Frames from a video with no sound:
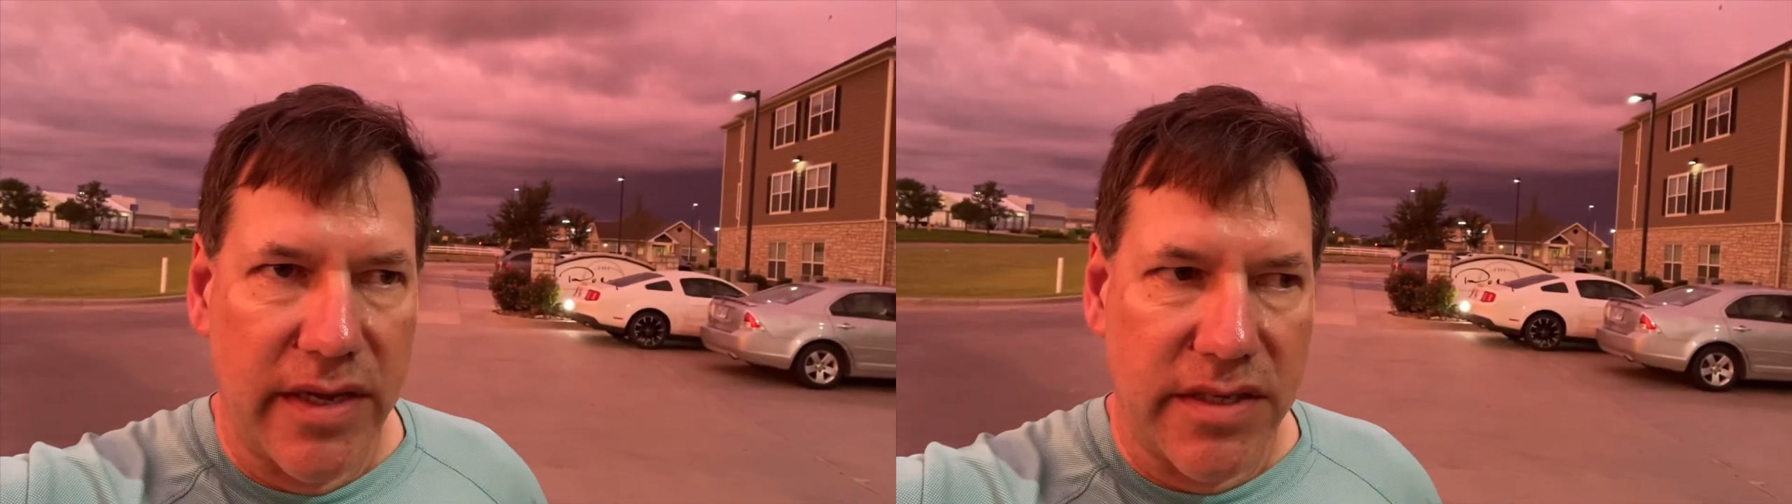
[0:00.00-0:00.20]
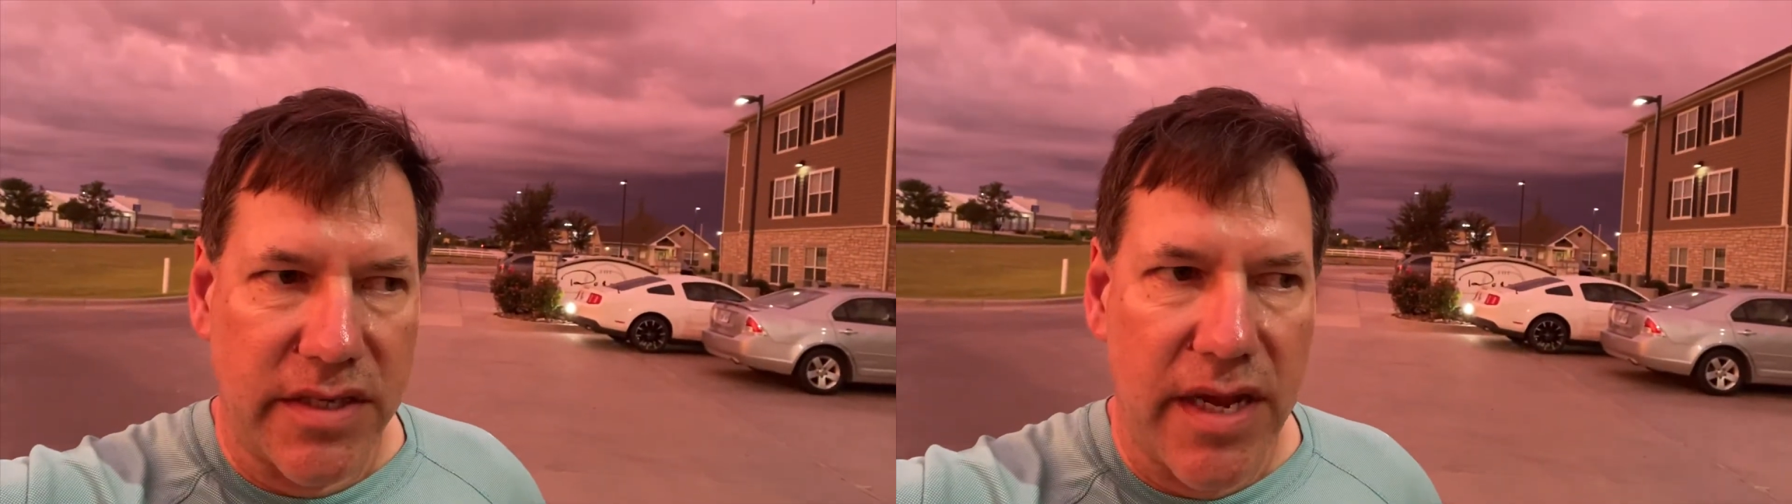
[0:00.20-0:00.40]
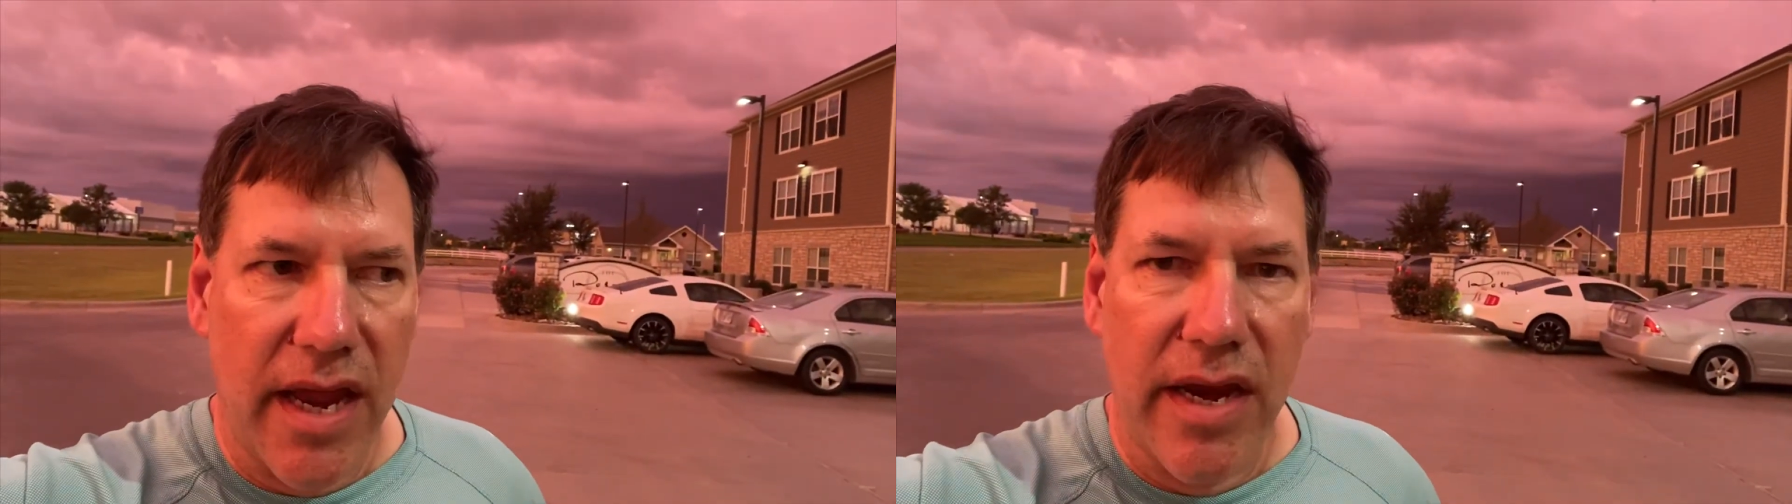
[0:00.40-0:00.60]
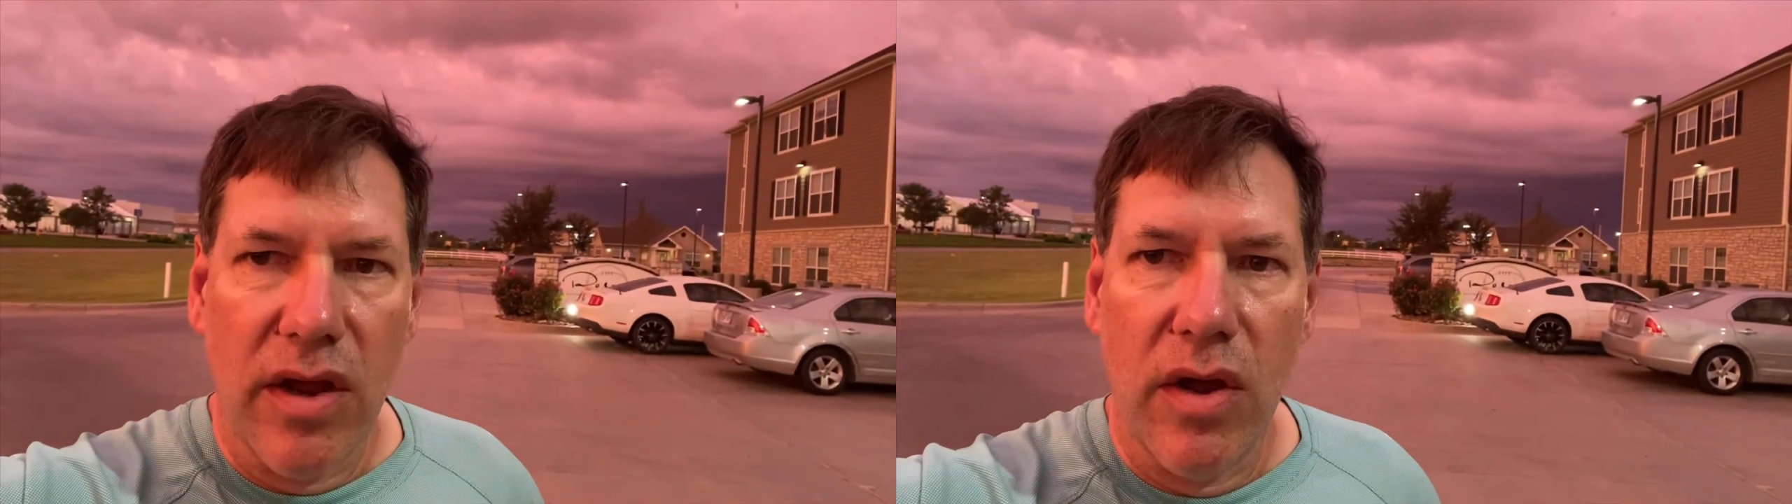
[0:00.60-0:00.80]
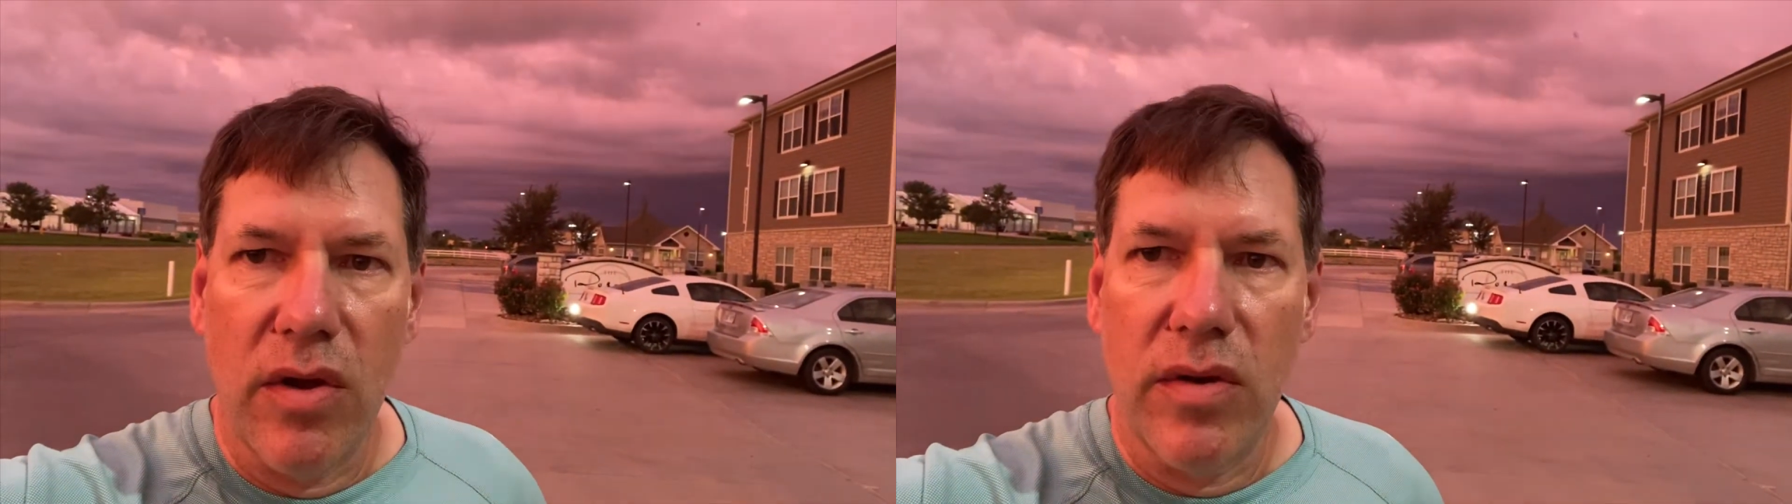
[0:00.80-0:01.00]

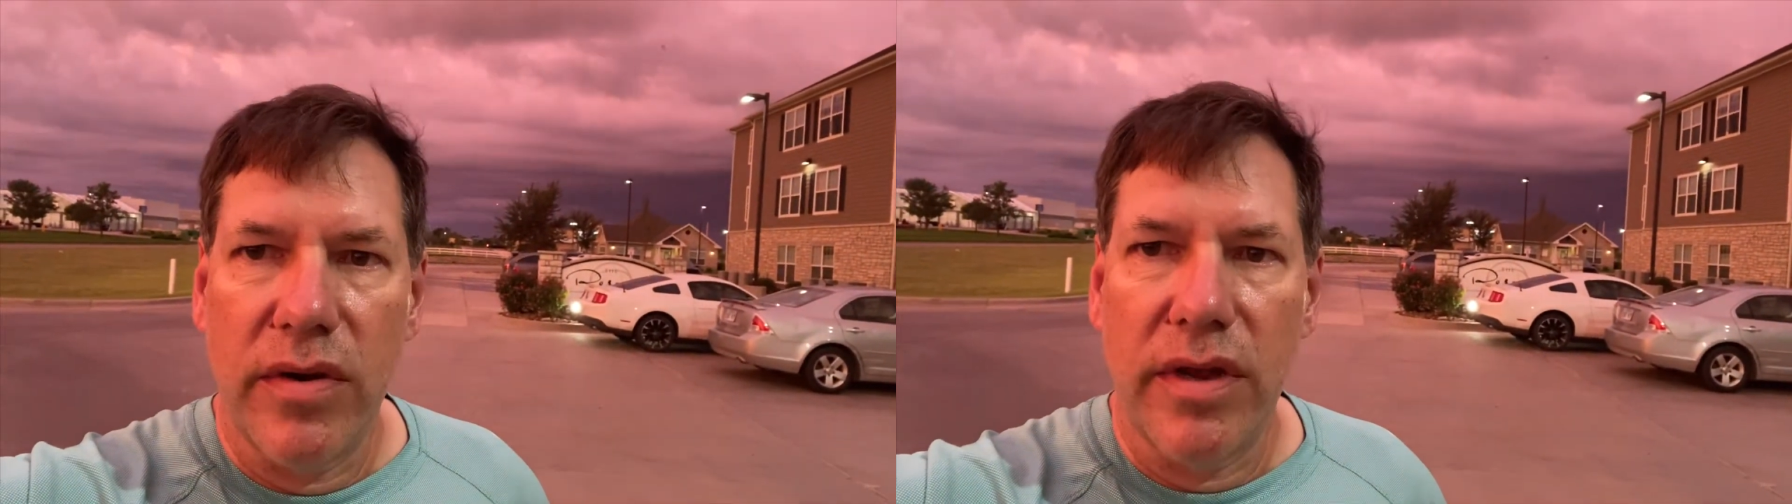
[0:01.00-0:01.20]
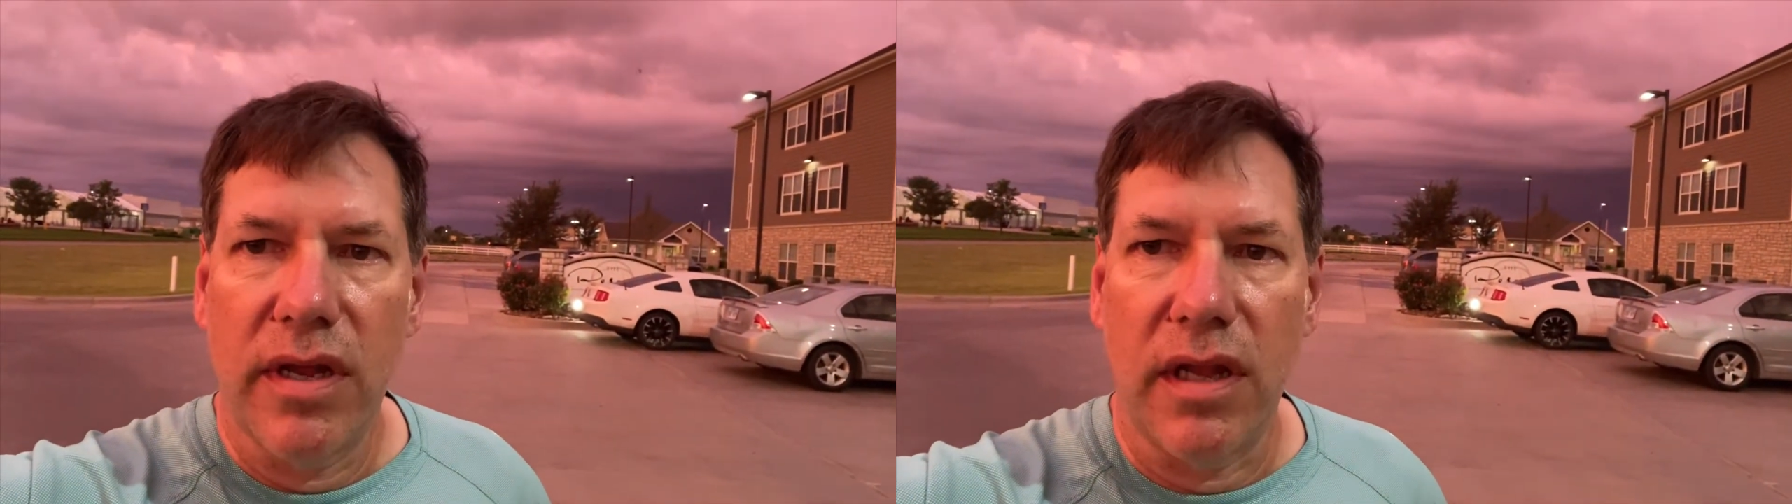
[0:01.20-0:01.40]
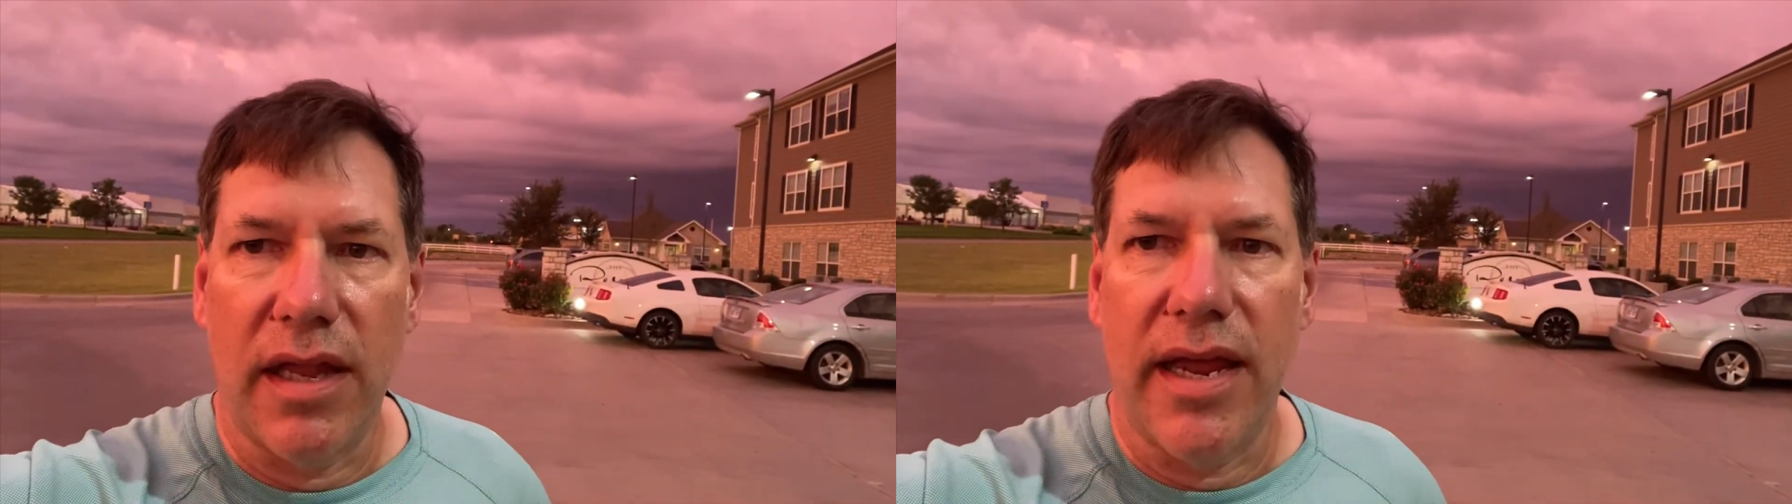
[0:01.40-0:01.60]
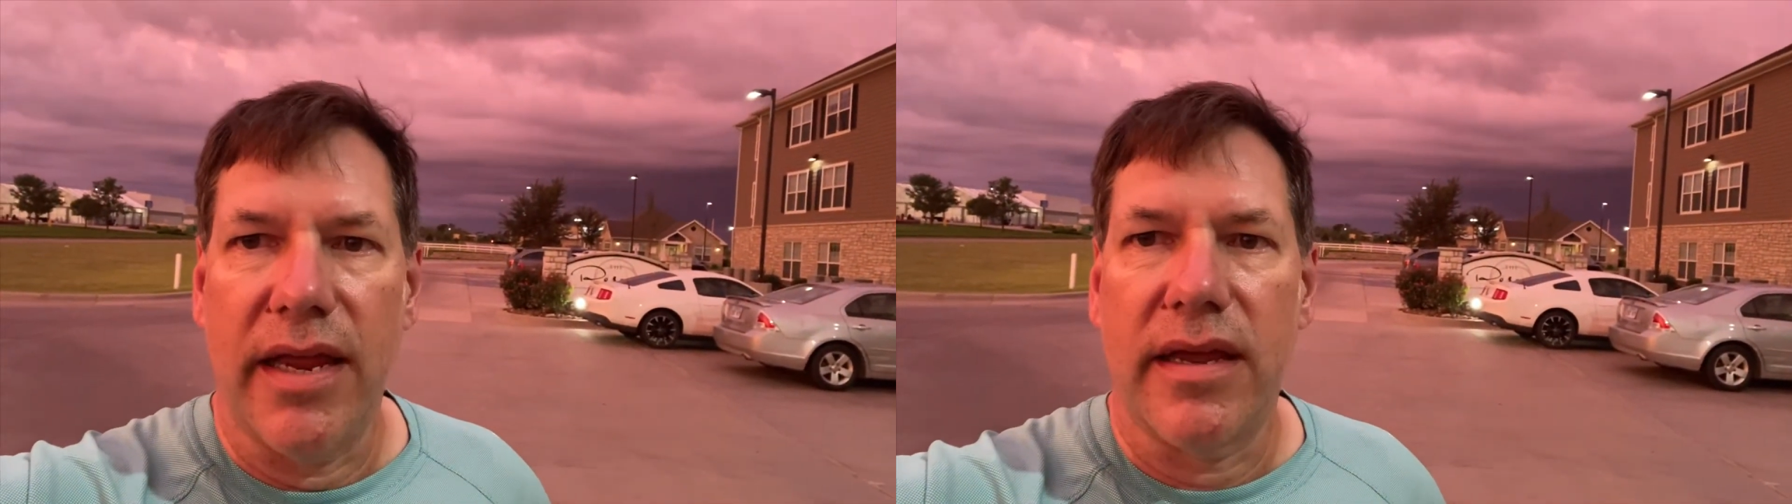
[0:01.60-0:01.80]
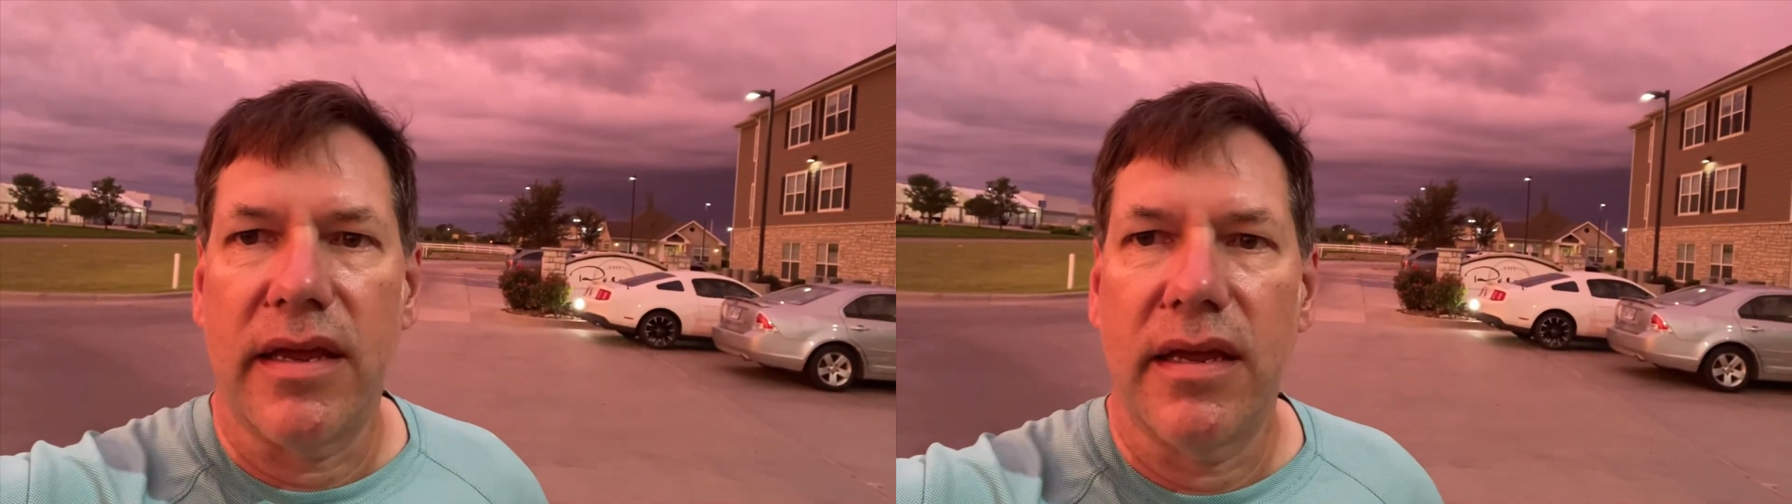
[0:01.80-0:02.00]
state-owned
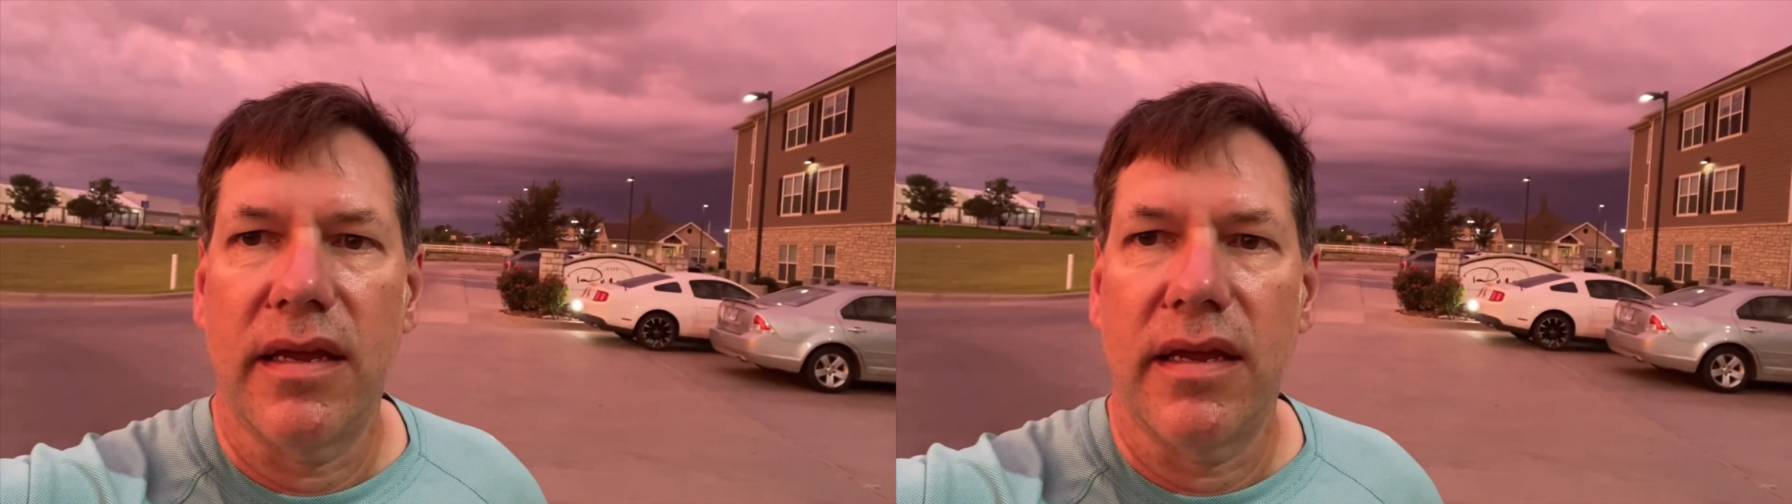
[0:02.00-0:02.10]
lake